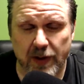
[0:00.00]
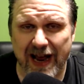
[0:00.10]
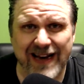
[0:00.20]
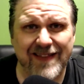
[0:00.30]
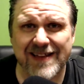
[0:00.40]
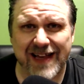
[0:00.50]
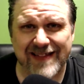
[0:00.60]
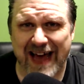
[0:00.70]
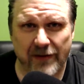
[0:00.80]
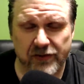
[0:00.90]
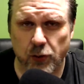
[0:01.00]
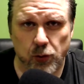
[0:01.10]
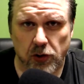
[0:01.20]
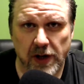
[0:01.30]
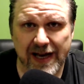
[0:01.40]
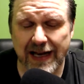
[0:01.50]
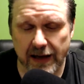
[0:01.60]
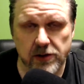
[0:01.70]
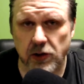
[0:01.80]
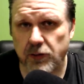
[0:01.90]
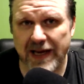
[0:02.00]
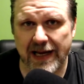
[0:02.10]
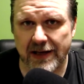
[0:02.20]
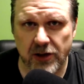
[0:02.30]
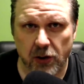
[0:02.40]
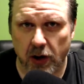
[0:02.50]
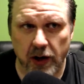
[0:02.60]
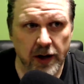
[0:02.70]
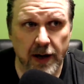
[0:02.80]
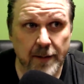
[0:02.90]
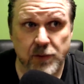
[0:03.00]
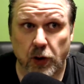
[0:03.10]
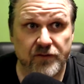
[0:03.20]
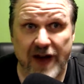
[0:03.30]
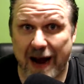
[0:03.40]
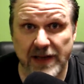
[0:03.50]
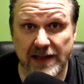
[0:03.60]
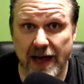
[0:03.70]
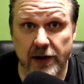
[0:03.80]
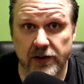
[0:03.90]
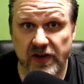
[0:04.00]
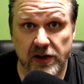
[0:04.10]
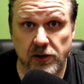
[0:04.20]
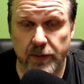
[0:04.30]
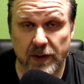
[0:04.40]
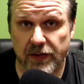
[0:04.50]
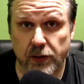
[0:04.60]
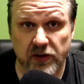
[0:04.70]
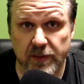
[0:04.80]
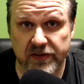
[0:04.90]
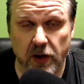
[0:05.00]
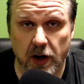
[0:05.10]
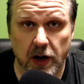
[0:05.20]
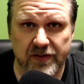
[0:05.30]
Anything like that is cool. Include me in your family letters, include me with Christmas cards.